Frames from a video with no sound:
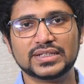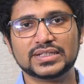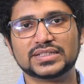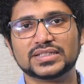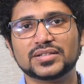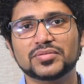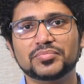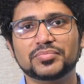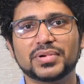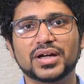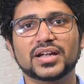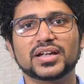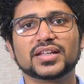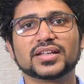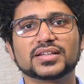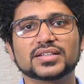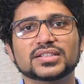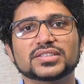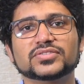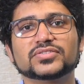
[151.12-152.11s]
Some
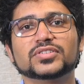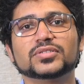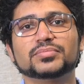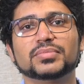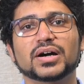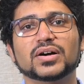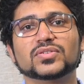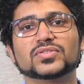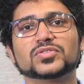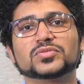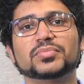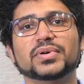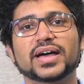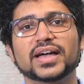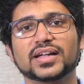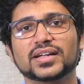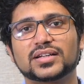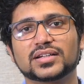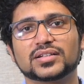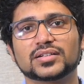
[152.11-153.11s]
particles will bounce
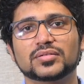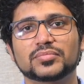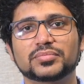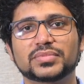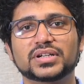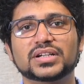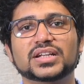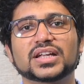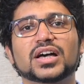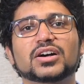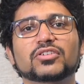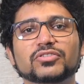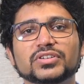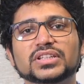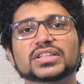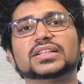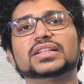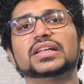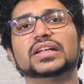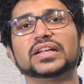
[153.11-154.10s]
back but now
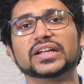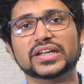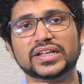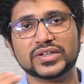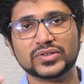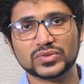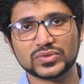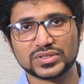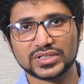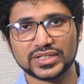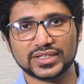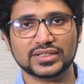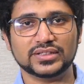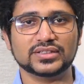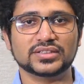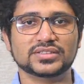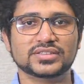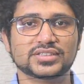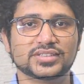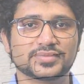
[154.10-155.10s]
with reduced
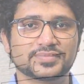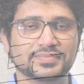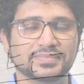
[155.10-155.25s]
energy.